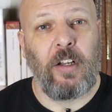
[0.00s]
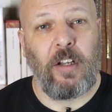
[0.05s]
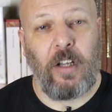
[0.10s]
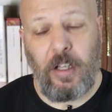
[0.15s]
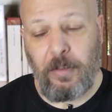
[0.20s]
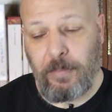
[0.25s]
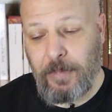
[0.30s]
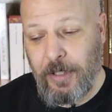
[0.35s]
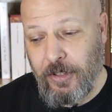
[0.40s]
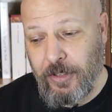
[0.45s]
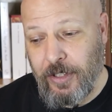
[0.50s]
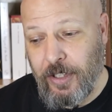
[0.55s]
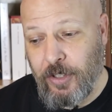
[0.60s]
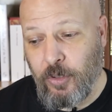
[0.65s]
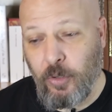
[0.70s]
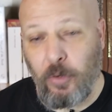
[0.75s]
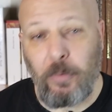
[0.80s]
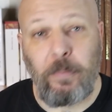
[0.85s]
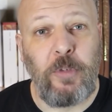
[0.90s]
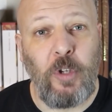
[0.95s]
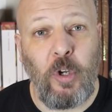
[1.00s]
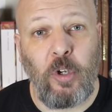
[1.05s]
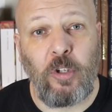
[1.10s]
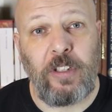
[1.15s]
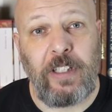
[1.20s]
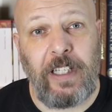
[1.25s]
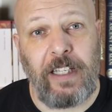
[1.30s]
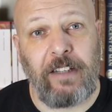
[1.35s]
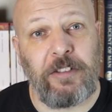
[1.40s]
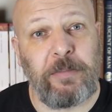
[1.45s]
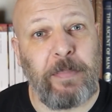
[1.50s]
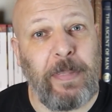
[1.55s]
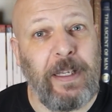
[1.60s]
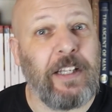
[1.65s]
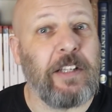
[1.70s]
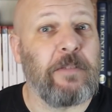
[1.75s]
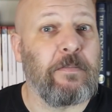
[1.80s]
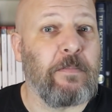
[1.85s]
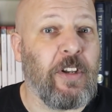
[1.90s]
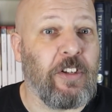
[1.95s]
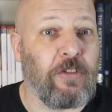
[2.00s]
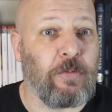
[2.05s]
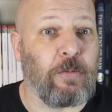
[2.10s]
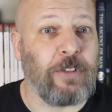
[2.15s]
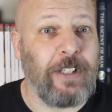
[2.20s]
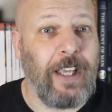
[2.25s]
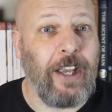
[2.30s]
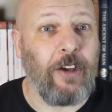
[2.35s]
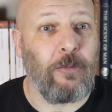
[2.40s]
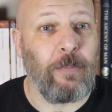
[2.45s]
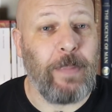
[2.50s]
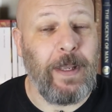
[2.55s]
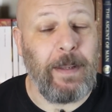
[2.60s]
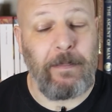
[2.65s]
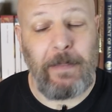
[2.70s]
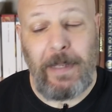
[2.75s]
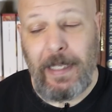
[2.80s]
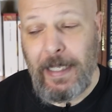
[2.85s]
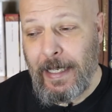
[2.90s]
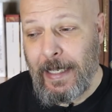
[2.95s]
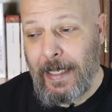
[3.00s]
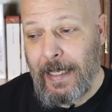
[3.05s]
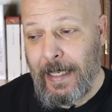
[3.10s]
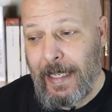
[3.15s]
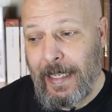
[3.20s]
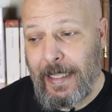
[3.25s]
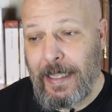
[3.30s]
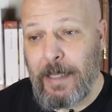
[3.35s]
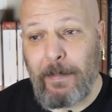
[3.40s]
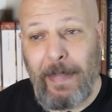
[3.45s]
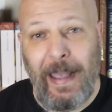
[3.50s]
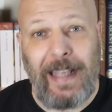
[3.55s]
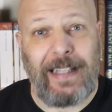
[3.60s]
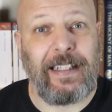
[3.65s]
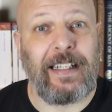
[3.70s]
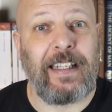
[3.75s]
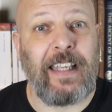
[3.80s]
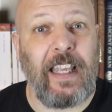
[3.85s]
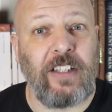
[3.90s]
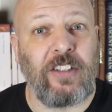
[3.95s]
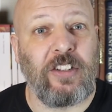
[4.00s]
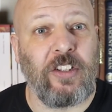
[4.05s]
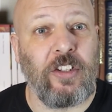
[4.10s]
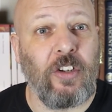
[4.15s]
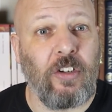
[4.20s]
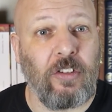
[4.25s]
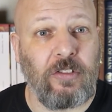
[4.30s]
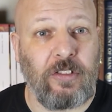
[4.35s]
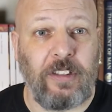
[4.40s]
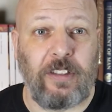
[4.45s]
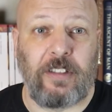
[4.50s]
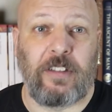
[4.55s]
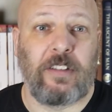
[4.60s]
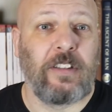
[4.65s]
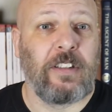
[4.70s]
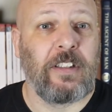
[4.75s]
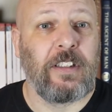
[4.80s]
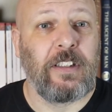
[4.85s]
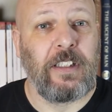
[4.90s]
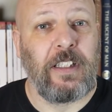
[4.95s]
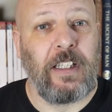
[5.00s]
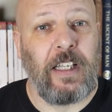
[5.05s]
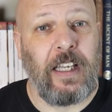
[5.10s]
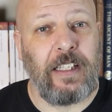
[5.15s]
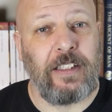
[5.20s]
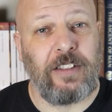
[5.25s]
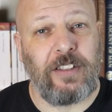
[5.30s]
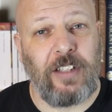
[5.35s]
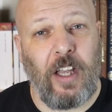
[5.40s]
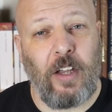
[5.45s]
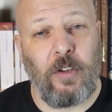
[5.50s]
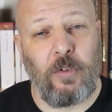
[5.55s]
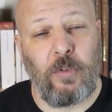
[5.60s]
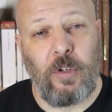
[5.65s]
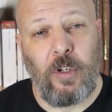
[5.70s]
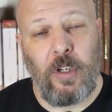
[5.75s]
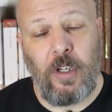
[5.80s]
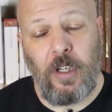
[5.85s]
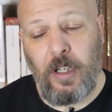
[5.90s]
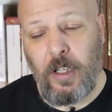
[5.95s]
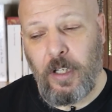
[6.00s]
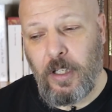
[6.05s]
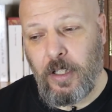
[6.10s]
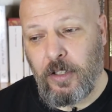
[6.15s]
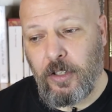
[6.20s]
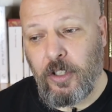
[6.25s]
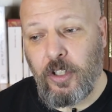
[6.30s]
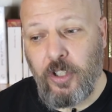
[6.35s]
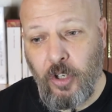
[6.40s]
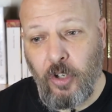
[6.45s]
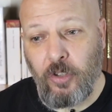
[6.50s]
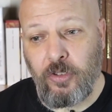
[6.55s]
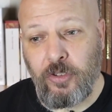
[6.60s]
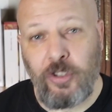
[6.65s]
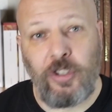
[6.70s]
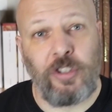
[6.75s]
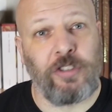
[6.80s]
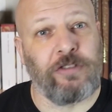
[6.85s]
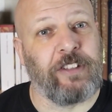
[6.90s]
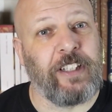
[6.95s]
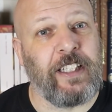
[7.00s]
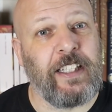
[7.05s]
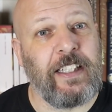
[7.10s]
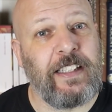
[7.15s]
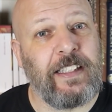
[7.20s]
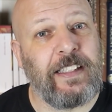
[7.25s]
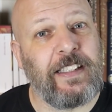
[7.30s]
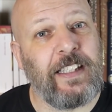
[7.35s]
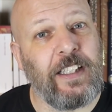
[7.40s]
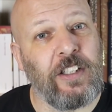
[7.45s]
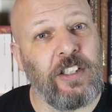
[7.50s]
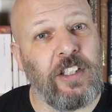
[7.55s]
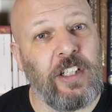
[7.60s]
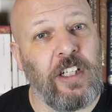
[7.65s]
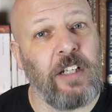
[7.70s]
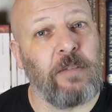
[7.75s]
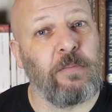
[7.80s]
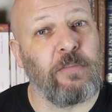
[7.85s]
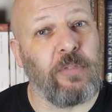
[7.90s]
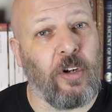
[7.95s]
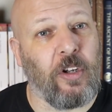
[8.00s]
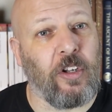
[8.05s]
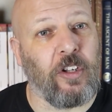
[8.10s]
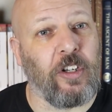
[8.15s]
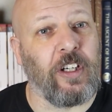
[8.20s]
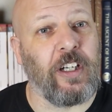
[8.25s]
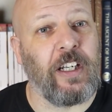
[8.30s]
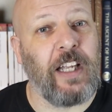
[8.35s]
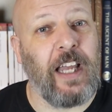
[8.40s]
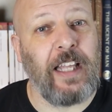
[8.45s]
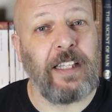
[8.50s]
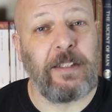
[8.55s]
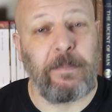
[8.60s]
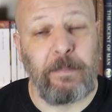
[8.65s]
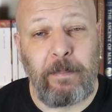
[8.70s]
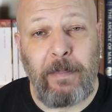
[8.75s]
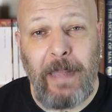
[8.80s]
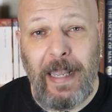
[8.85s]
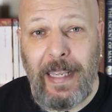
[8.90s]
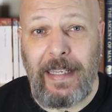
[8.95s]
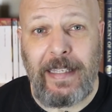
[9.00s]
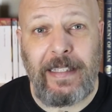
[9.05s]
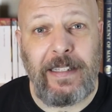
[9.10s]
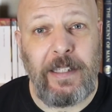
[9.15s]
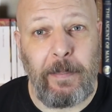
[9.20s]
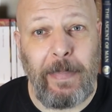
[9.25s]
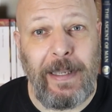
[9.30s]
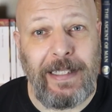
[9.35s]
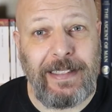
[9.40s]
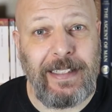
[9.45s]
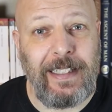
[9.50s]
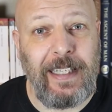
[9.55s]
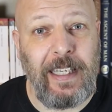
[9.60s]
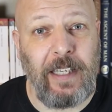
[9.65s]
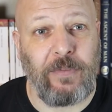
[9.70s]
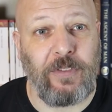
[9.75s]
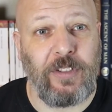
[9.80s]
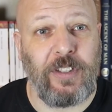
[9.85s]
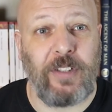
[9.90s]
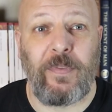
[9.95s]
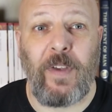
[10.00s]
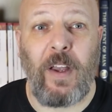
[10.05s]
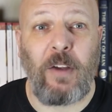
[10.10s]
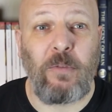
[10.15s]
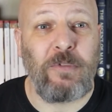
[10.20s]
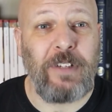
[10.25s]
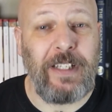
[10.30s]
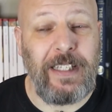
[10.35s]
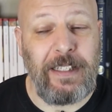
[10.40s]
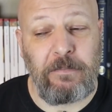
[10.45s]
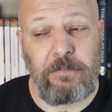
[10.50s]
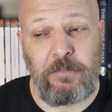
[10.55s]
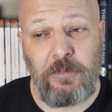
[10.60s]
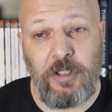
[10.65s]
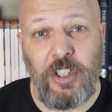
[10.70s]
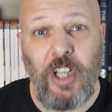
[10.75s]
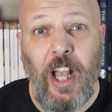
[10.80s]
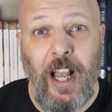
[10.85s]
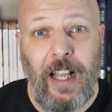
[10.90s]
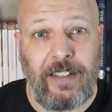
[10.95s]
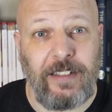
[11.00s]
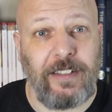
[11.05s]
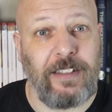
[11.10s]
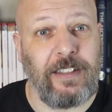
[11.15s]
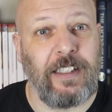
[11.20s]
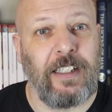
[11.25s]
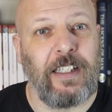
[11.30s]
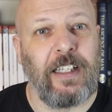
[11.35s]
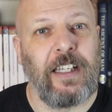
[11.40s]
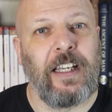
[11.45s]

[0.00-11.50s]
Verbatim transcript: uh, because he saw Mjolnir as being immeasurable to help him in the battle against Jotun. And so the gods agreed Sindri and Brokkr had made the better gifts, if only just,